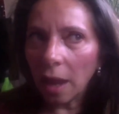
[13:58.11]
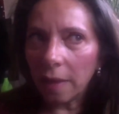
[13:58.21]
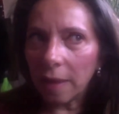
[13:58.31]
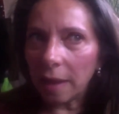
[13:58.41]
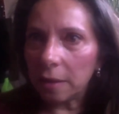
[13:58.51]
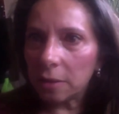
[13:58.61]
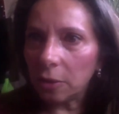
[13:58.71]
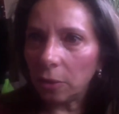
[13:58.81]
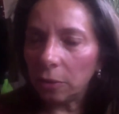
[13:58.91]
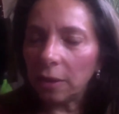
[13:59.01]
and that is
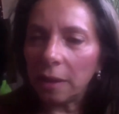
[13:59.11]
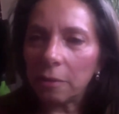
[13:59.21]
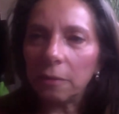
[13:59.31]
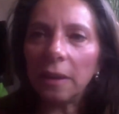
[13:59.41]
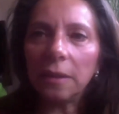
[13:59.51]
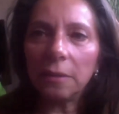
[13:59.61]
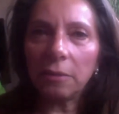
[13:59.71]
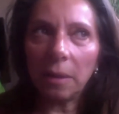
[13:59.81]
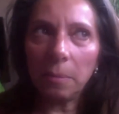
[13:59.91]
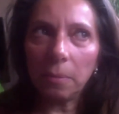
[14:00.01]
called an aggravated
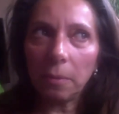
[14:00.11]
rape.